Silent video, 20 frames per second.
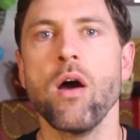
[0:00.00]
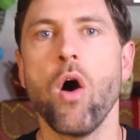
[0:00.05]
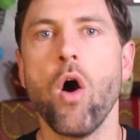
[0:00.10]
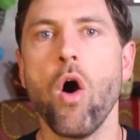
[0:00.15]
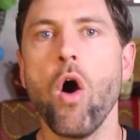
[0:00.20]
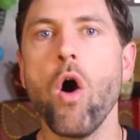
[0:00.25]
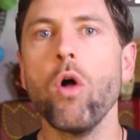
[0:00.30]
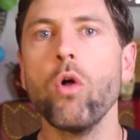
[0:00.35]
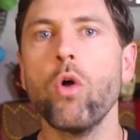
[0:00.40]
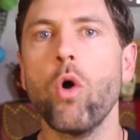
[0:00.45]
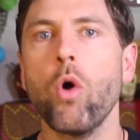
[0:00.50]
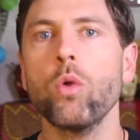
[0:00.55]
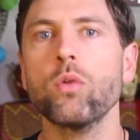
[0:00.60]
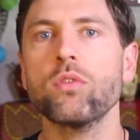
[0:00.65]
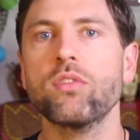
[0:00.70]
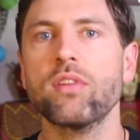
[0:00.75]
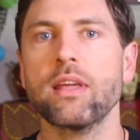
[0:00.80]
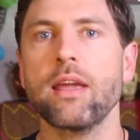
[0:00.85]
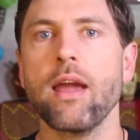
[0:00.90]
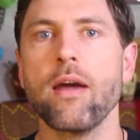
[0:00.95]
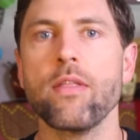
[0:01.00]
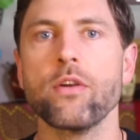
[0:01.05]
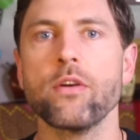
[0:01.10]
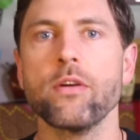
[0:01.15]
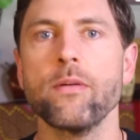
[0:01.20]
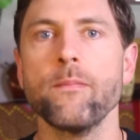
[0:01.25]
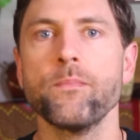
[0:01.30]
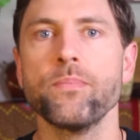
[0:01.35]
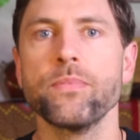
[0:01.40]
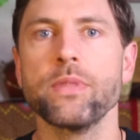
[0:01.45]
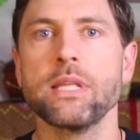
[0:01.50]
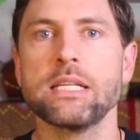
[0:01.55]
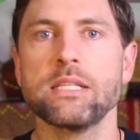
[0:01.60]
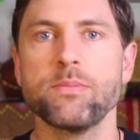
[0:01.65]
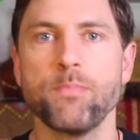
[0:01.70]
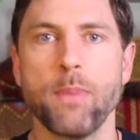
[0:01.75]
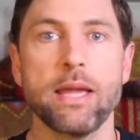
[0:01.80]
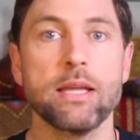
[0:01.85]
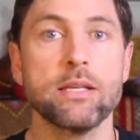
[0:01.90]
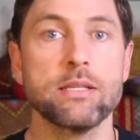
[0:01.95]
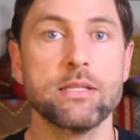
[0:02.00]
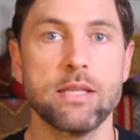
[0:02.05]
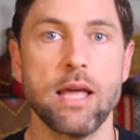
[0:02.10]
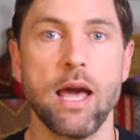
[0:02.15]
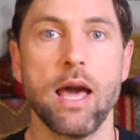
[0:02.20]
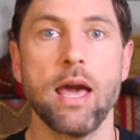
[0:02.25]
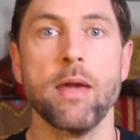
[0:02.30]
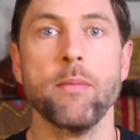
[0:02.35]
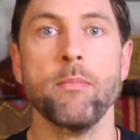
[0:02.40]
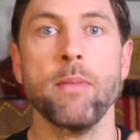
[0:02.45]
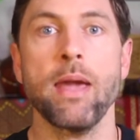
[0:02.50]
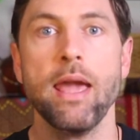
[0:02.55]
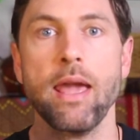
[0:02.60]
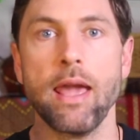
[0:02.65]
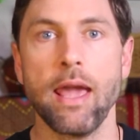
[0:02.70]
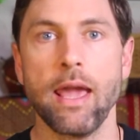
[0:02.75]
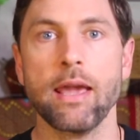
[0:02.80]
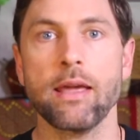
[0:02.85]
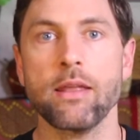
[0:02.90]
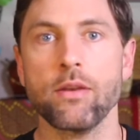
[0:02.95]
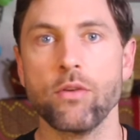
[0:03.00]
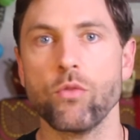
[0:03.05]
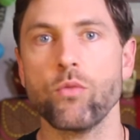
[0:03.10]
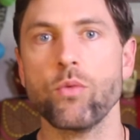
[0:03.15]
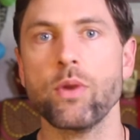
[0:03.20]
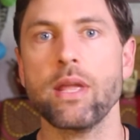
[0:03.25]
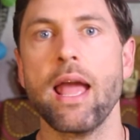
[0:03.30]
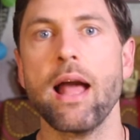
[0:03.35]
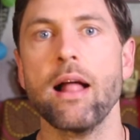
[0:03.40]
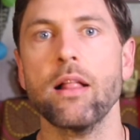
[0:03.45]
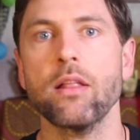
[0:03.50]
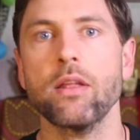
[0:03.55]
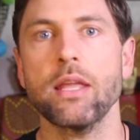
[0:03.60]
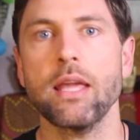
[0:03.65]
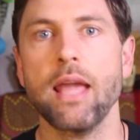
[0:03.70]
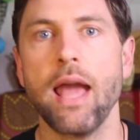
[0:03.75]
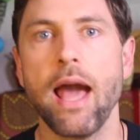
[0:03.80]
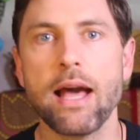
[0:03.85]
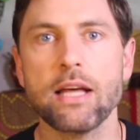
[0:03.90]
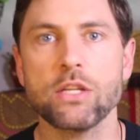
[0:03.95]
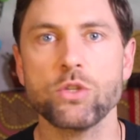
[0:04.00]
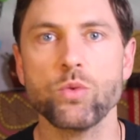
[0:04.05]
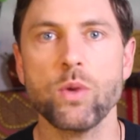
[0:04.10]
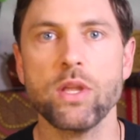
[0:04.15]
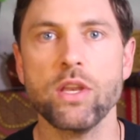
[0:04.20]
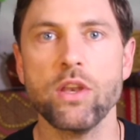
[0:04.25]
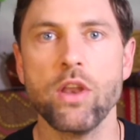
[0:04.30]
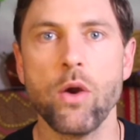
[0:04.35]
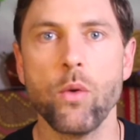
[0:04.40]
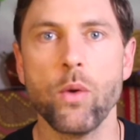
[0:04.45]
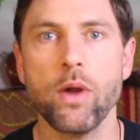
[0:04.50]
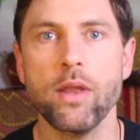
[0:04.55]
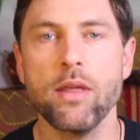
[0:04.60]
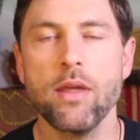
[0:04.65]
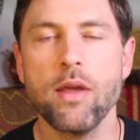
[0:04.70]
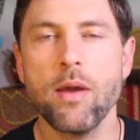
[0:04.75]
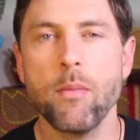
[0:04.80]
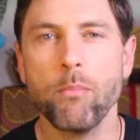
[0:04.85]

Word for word: all hold together space time and reality as we know it.